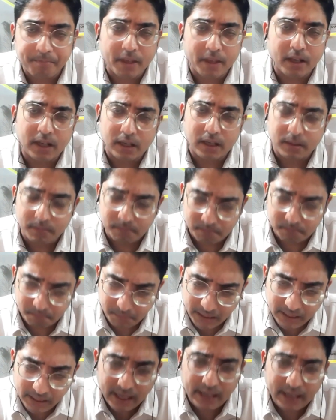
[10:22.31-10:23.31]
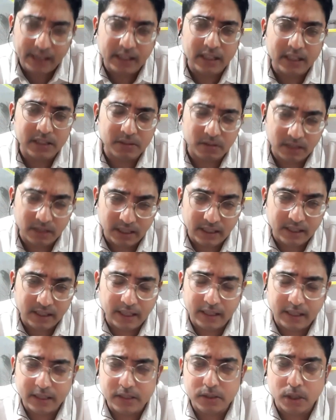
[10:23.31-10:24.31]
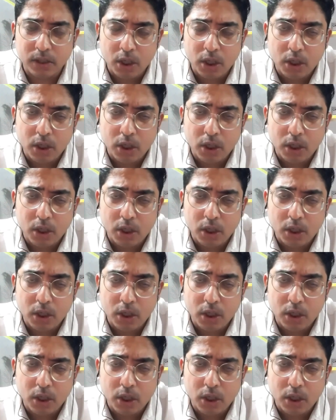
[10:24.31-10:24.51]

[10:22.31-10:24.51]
mid-90s or late-90s.